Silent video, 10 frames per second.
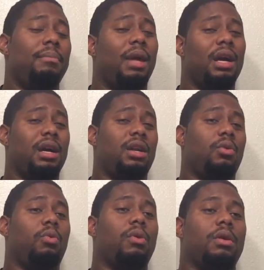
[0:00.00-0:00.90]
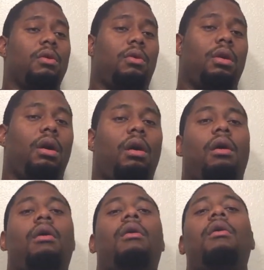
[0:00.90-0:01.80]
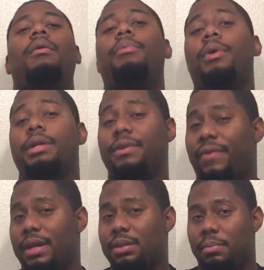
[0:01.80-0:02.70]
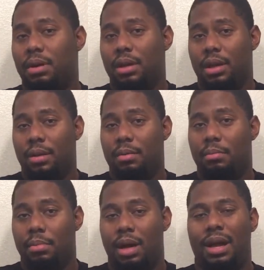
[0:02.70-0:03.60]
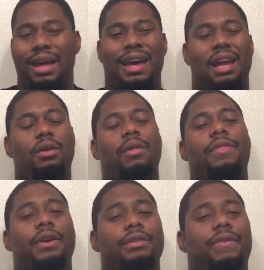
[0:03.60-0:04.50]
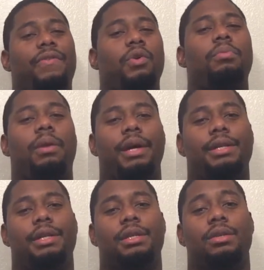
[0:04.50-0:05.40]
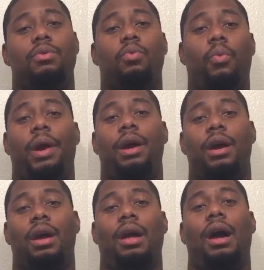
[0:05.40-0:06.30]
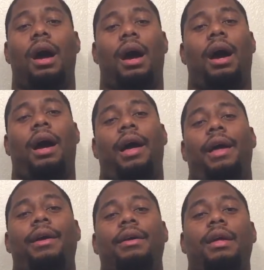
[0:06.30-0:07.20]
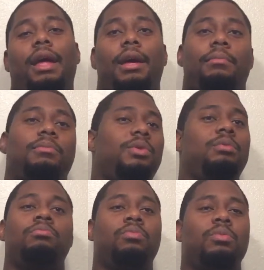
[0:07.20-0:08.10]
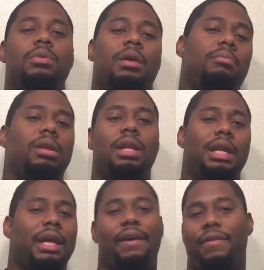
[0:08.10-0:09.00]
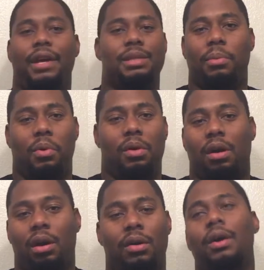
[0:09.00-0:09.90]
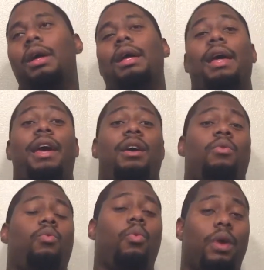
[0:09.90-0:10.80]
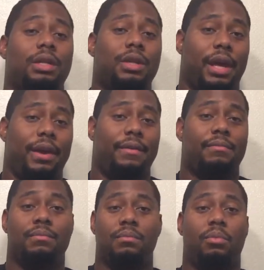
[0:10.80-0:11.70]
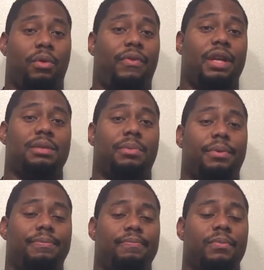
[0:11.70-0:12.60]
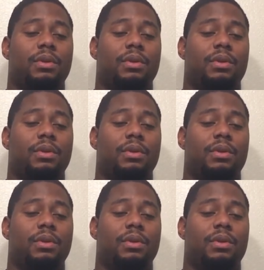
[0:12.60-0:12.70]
I'm not going to work on all points of flexibility, but I know that there's a few places where I am completely not flexible at all and want to get more flexible.